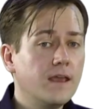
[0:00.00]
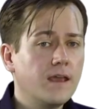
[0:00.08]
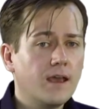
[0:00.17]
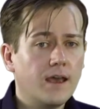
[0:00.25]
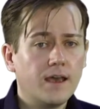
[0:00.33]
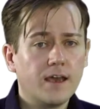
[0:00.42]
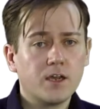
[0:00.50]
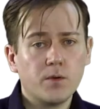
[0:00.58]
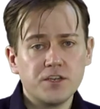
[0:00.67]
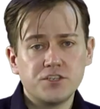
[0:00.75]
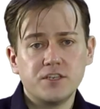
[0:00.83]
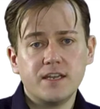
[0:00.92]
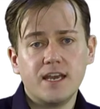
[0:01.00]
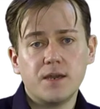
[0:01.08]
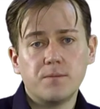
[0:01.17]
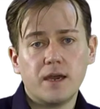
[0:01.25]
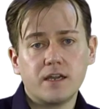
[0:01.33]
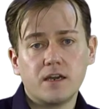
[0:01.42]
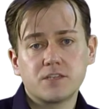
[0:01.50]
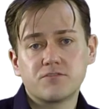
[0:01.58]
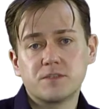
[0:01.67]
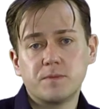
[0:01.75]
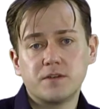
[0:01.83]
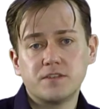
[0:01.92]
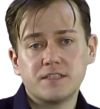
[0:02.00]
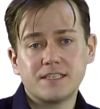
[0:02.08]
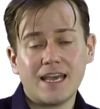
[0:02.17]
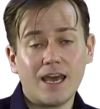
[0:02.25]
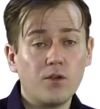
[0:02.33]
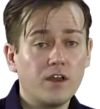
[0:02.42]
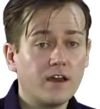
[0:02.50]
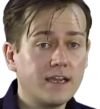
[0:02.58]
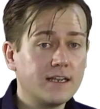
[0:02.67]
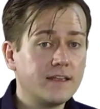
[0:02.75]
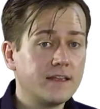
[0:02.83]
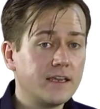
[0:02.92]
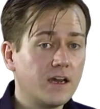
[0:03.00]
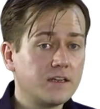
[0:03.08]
A questionnaire might ask respondents how likely they are